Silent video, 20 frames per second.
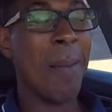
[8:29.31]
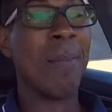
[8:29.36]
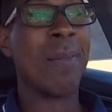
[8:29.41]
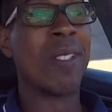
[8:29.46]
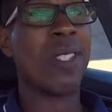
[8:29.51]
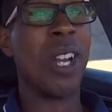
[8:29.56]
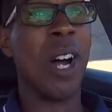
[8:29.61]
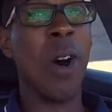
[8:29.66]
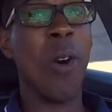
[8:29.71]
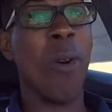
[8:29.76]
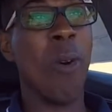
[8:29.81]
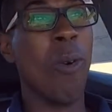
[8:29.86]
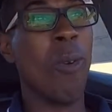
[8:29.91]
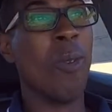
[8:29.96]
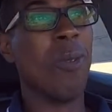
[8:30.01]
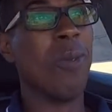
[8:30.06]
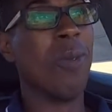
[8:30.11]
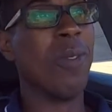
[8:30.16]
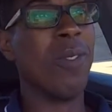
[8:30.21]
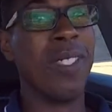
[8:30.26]
So
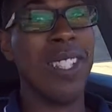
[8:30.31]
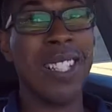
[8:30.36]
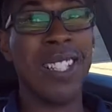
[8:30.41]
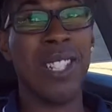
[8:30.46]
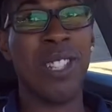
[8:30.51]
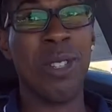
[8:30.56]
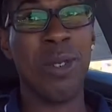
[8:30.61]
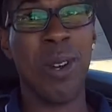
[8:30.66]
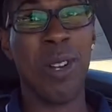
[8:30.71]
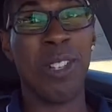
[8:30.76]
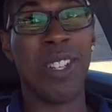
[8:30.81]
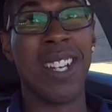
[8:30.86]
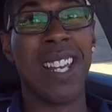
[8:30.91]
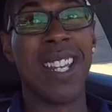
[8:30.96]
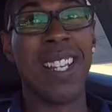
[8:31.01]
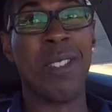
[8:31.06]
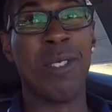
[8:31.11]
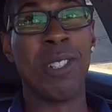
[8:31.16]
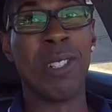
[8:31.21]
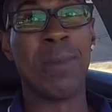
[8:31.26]
this is
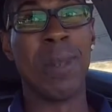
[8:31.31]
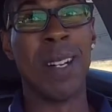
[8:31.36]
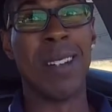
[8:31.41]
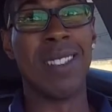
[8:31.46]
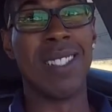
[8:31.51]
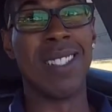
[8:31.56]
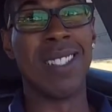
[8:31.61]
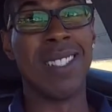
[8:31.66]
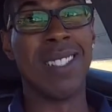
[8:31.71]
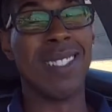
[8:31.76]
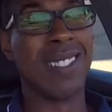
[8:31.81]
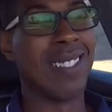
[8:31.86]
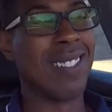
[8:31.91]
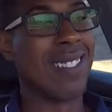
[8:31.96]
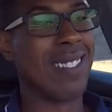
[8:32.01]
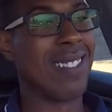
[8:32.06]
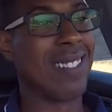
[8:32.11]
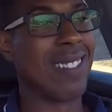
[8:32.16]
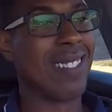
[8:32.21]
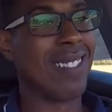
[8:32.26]
280 horsepower.
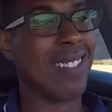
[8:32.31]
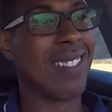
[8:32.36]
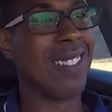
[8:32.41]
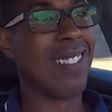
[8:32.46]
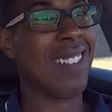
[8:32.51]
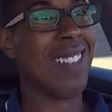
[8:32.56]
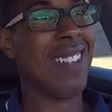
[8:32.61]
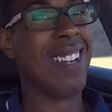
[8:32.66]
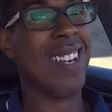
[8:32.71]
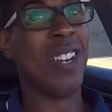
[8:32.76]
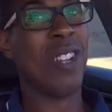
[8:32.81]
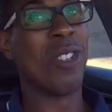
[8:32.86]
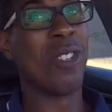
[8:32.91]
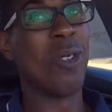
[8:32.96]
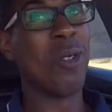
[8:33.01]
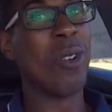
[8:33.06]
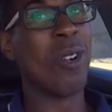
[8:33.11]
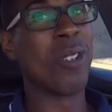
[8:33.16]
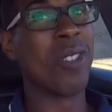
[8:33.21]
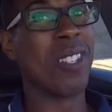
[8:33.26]

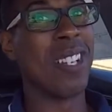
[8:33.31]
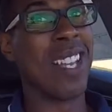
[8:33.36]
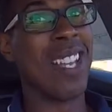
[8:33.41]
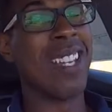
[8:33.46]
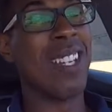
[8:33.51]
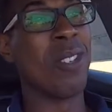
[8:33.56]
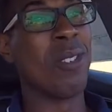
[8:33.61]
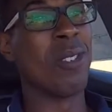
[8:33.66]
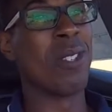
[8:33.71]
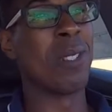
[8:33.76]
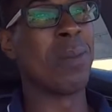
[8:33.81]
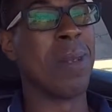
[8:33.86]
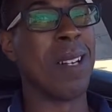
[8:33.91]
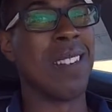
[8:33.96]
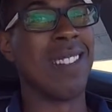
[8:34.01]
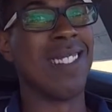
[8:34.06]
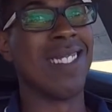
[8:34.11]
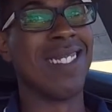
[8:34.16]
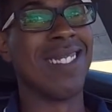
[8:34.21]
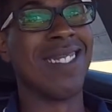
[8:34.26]
280
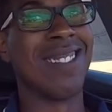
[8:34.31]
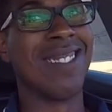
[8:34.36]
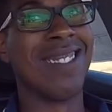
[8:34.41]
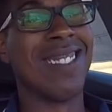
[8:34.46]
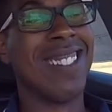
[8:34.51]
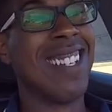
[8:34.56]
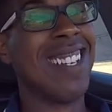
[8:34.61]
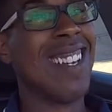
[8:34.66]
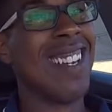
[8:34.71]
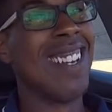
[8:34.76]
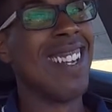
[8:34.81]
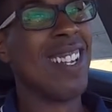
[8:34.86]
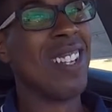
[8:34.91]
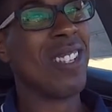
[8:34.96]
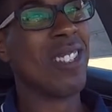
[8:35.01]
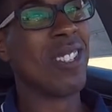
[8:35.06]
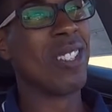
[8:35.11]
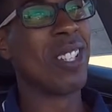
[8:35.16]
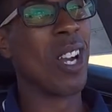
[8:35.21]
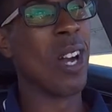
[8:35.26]
horsepower.
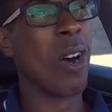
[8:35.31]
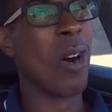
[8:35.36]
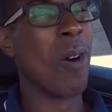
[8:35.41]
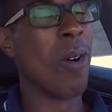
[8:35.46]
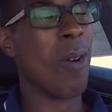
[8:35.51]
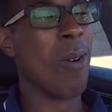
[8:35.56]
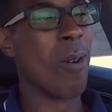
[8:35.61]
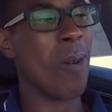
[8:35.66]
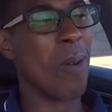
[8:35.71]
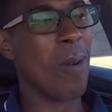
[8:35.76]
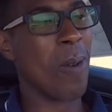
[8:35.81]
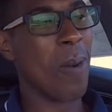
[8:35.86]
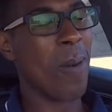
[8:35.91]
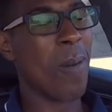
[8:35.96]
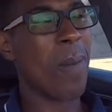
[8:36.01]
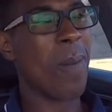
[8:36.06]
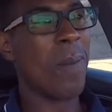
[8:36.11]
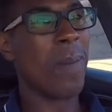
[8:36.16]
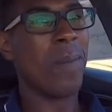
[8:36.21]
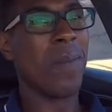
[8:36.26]
So
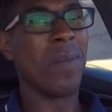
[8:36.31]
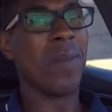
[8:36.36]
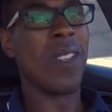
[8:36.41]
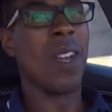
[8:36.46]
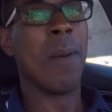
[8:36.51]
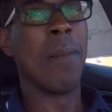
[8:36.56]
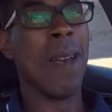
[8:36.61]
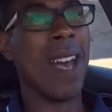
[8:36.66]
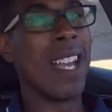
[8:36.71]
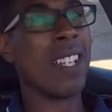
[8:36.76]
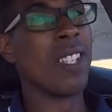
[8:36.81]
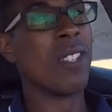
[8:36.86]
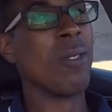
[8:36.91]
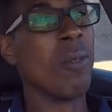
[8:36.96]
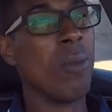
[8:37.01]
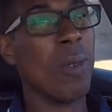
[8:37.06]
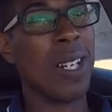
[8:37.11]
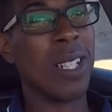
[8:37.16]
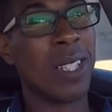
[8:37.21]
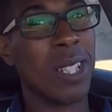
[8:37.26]

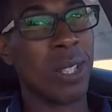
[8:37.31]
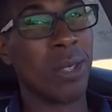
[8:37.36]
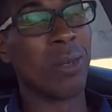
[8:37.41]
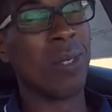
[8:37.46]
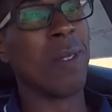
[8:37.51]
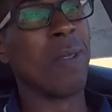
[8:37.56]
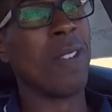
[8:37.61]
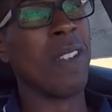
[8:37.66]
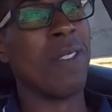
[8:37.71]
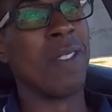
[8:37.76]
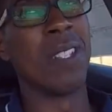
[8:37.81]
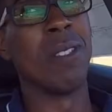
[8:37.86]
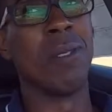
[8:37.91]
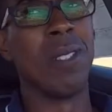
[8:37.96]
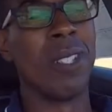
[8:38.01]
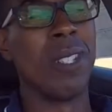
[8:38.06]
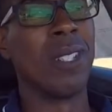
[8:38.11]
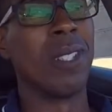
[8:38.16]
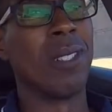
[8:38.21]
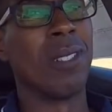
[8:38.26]
imagine what the 350
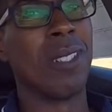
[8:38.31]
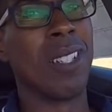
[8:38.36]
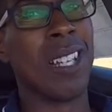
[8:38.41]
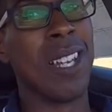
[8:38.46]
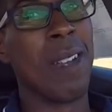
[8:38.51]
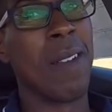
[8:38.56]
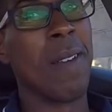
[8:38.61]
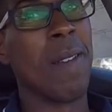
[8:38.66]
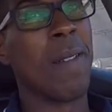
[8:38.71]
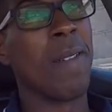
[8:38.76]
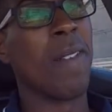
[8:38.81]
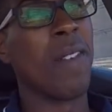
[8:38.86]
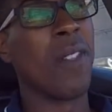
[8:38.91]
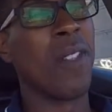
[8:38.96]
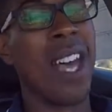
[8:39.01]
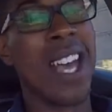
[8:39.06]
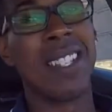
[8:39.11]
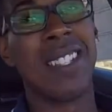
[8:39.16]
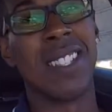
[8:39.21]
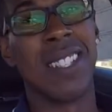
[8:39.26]
would do if
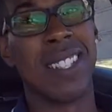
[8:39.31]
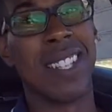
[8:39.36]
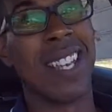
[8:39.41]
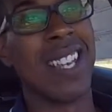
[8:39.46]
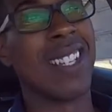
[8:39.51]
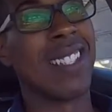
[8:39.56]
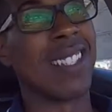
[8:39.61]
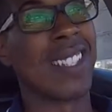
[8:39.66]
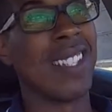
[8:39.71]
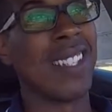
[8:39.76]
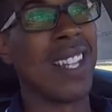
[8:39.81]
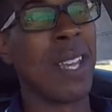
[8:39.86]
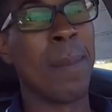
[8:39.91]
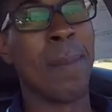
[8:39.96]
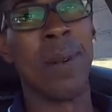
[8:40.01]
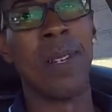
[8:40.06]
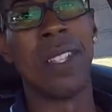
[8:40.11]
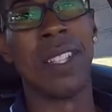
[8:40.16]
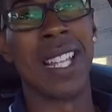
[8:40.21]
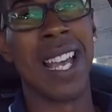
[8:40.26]
that's the case and they
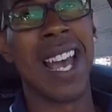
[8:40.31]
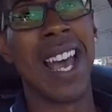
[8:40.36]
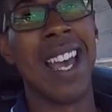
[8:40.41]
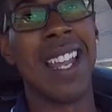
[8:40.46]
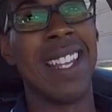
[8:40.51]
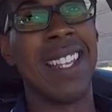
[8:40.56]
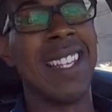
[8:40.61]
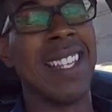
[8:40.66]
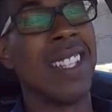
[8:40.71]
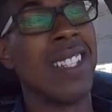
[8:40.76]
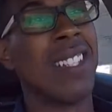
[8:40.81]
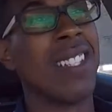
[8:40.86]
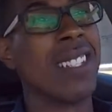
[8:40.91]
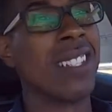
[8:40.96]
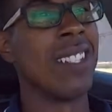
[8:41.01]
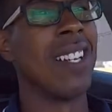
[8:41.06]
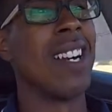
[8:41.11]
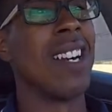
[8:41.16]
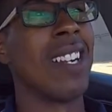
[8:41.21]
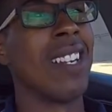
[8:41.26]
put that in this
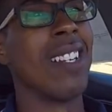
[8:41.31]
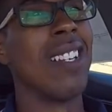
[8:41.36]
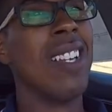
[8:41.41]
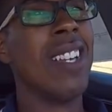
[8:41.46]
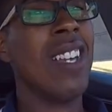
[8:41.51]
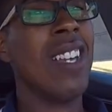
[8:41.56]
car.